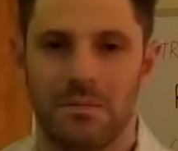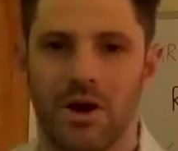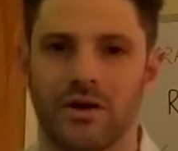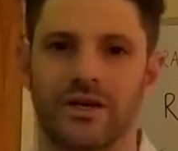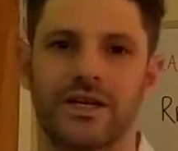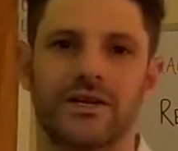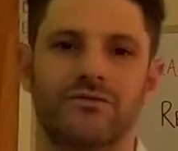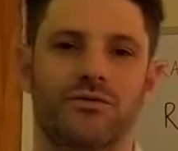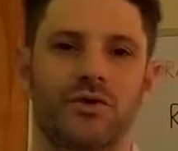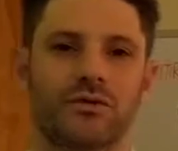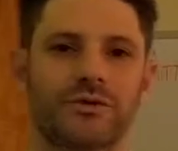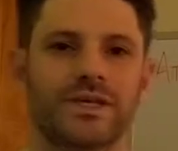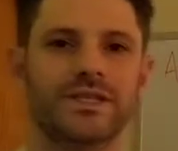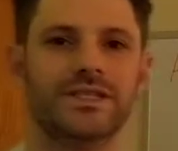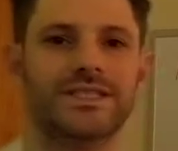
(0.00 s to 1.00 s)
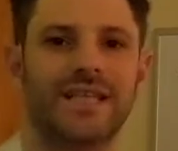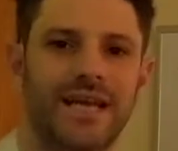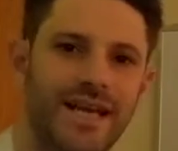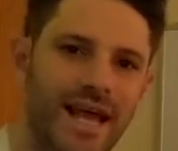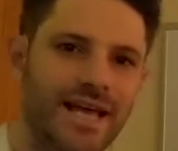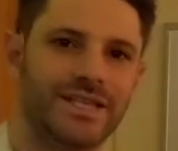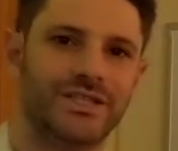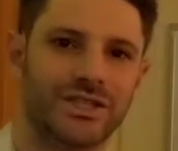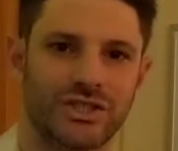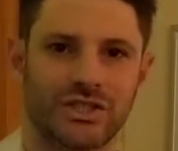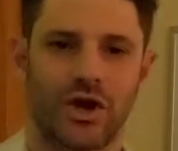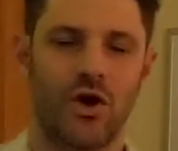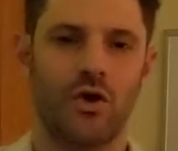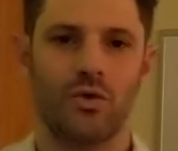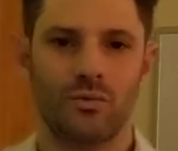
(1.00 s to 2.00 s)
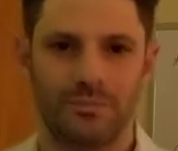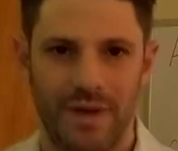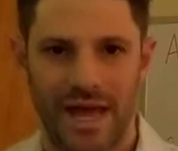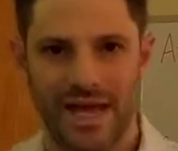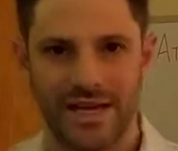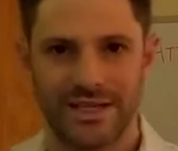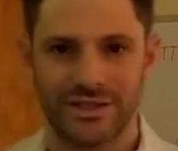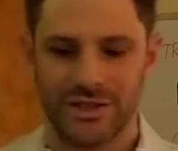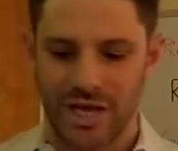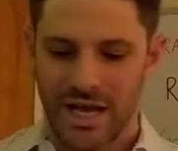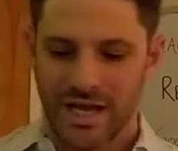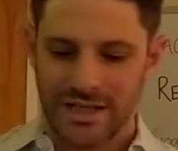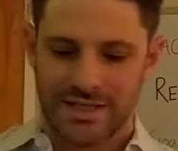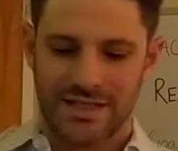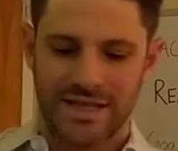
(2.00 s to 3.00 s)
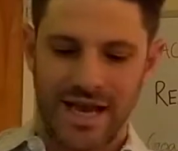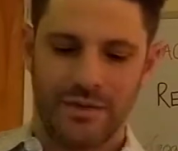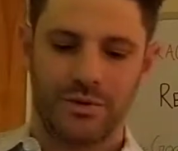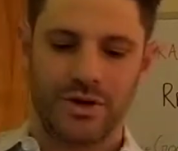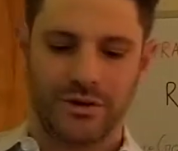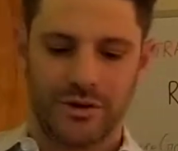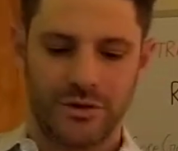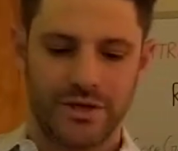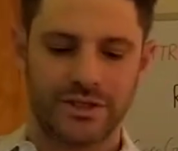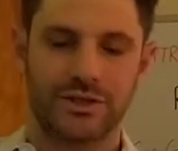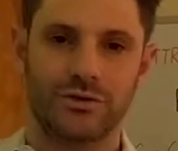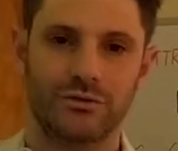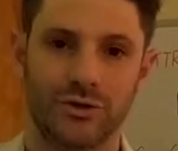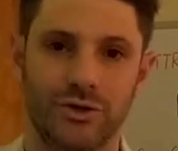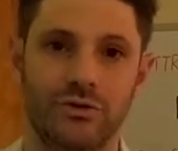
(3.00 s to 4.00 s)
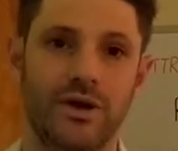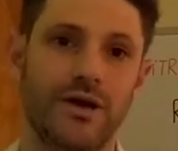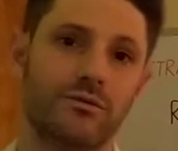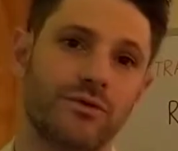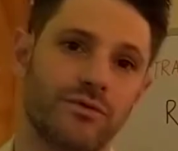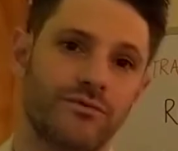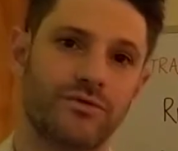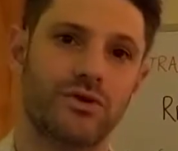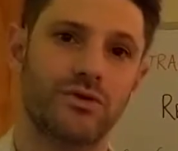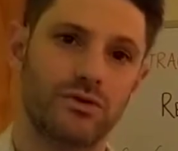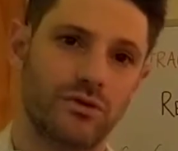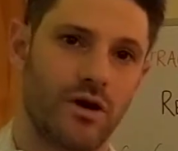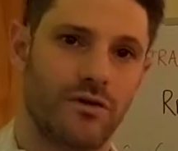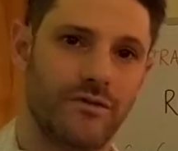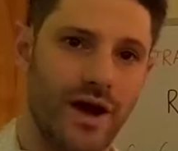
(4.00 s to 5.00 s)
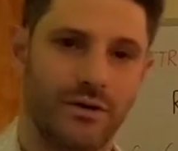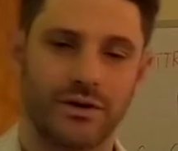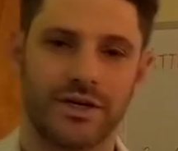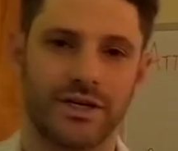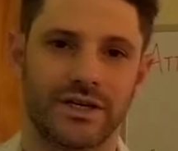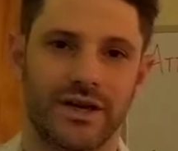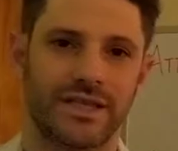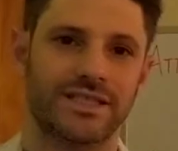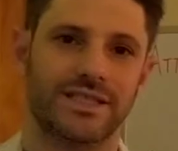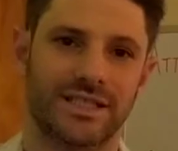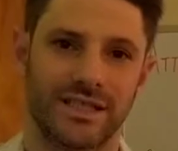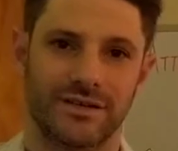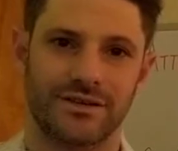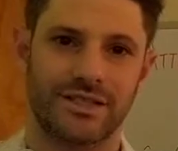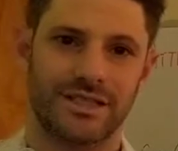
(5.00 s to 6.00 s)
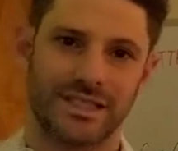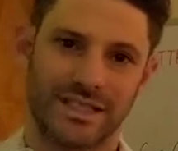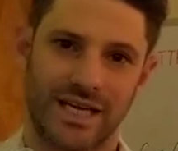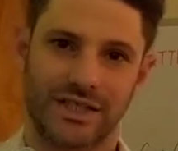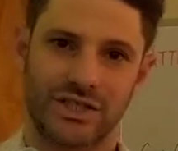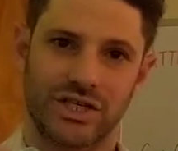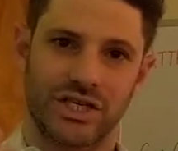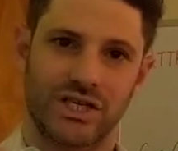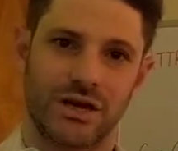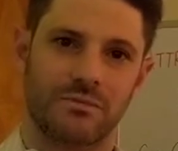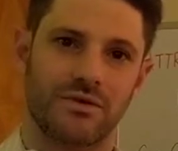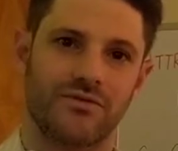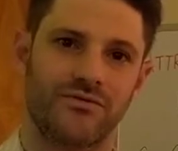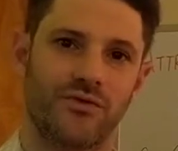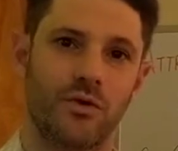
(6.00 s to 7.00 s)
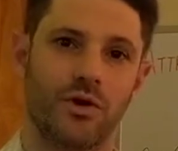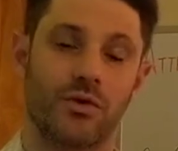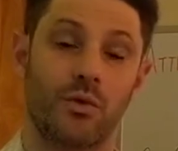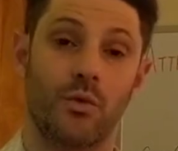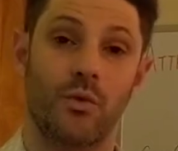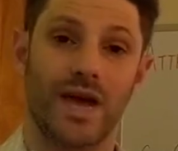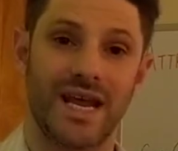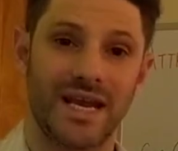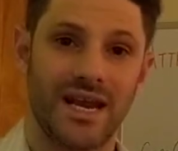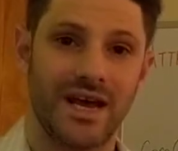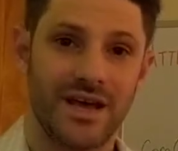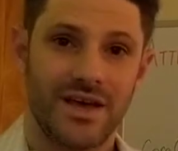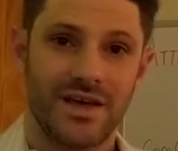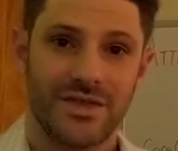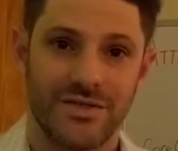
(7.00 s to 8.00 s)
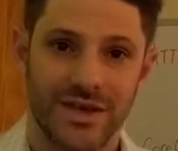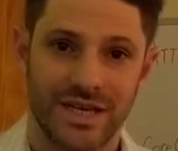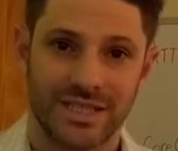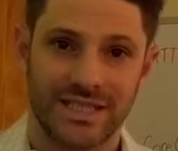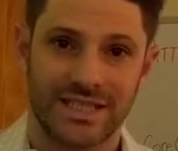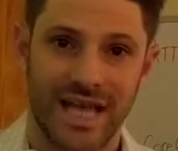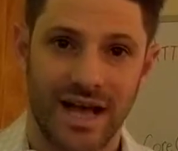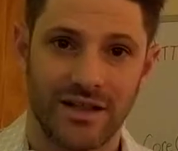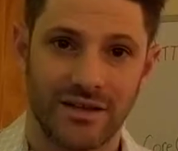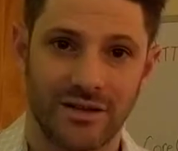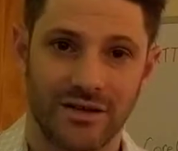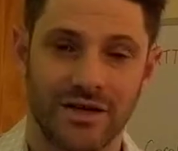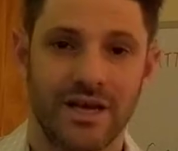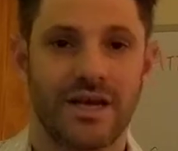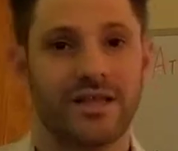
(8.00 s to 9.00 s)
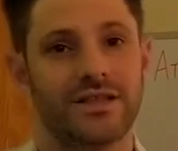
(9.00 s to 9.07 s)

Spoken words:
Marketing for Real Estate Agents homepage. Today we are going to do a review of our Ignite series, session number 4, Win the Seller.